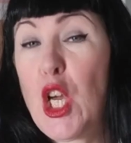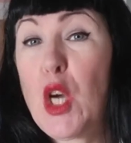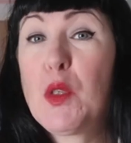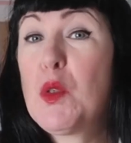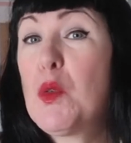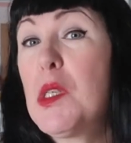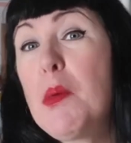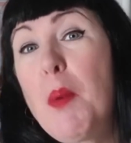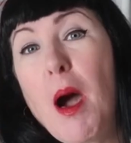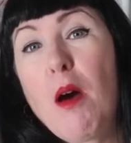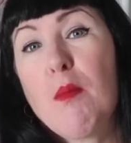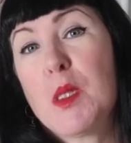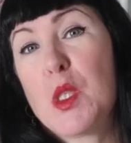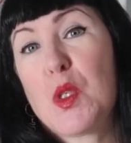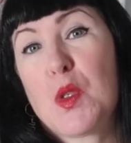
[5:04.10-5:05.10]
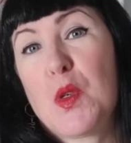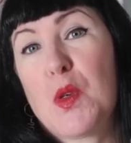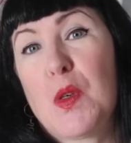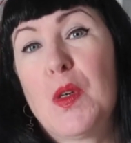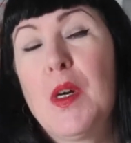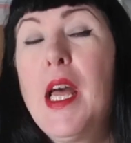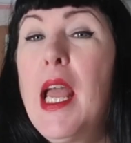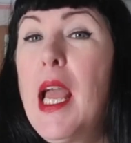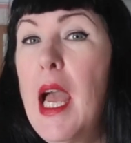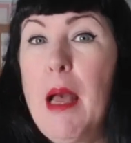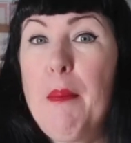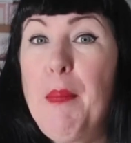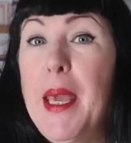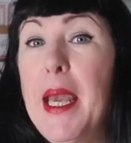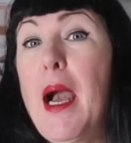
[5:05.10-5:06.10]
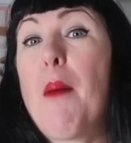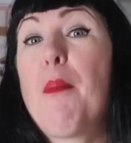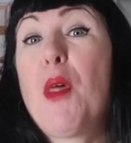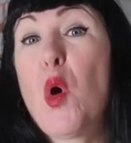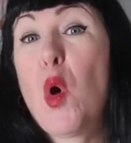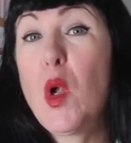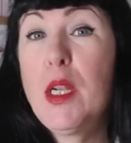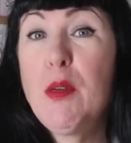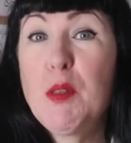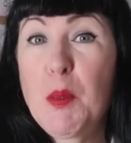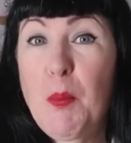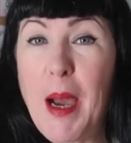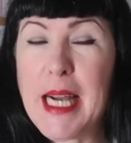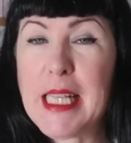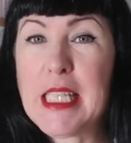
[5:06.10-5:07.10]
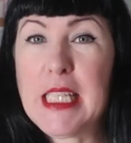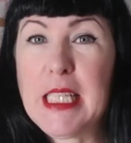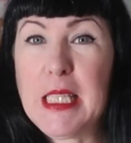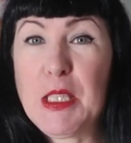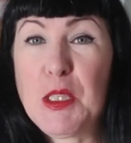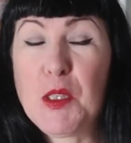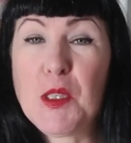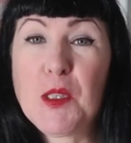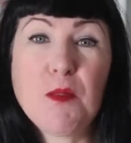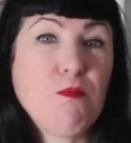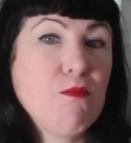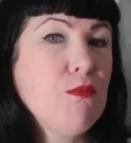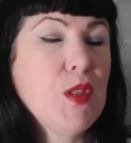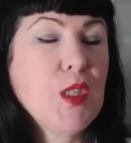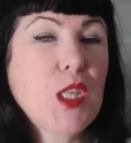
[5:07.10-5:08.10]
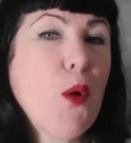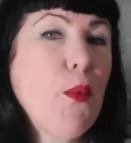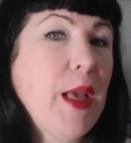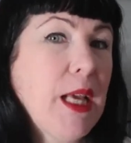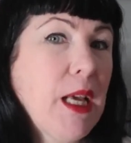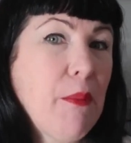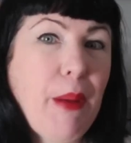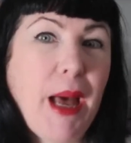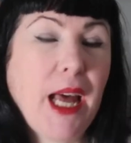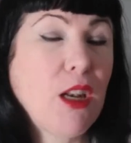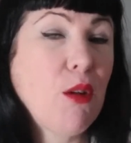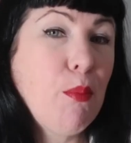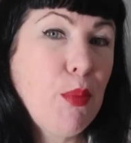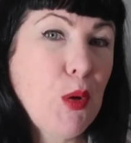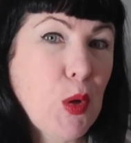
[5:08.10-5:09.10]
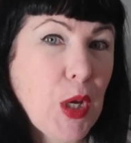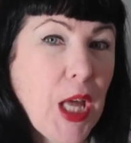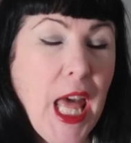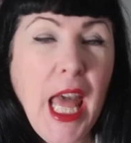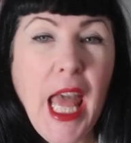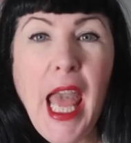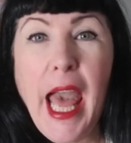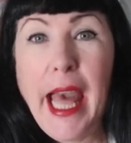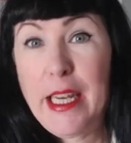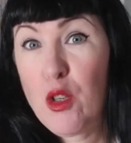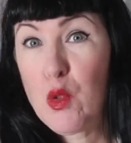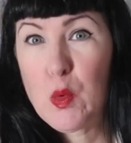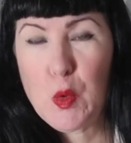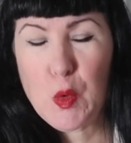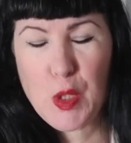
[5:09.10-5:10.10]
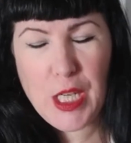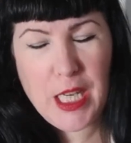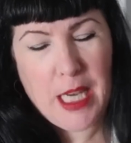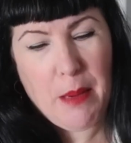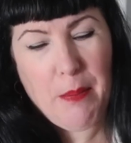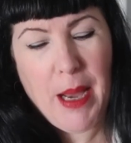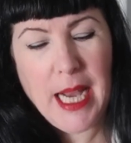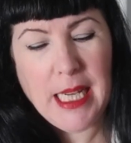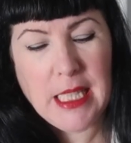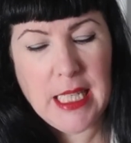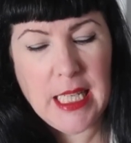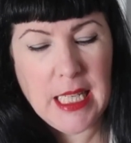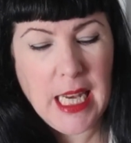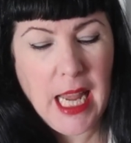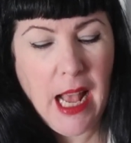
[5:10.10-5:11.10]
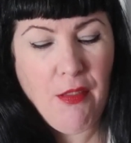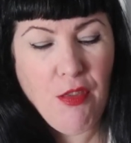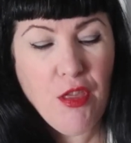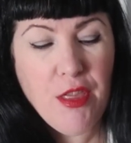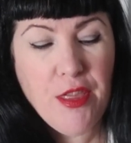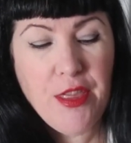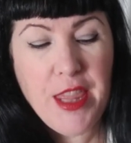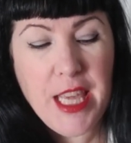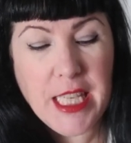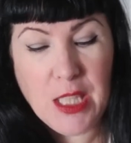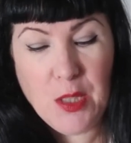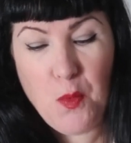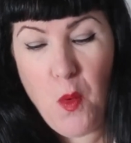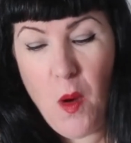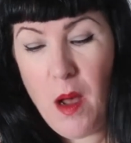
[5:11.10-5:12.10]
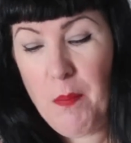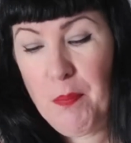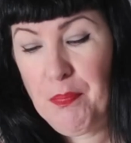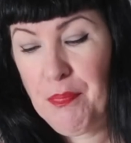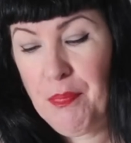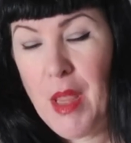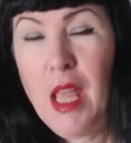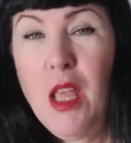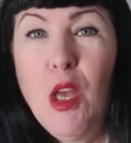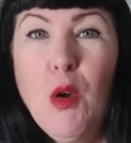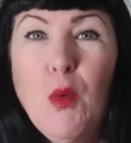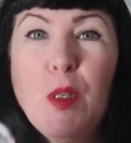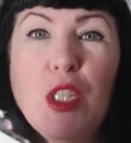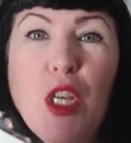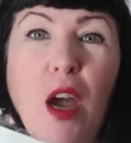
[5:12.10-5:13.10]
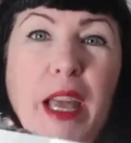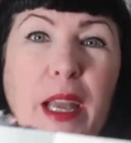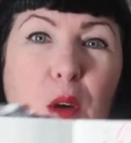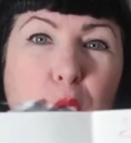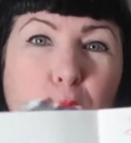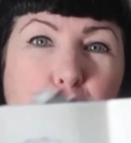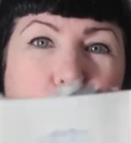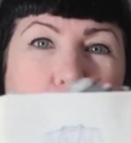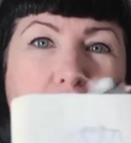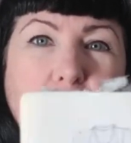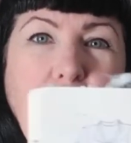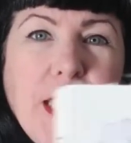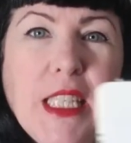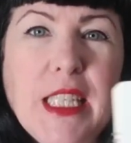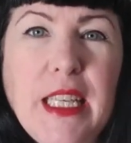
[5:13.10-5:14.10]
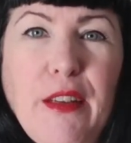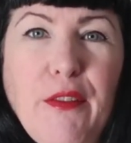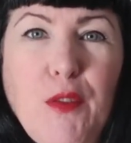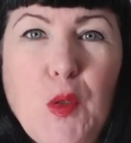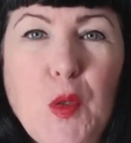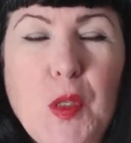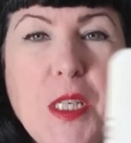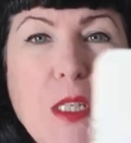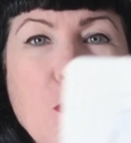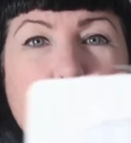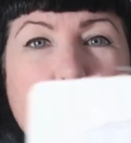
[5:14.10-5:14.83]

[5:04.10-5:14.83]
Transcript: go to a department store and pick up the Hollywood Patterns sewing pattern book and order a pattern. And this one, which I call the 1940s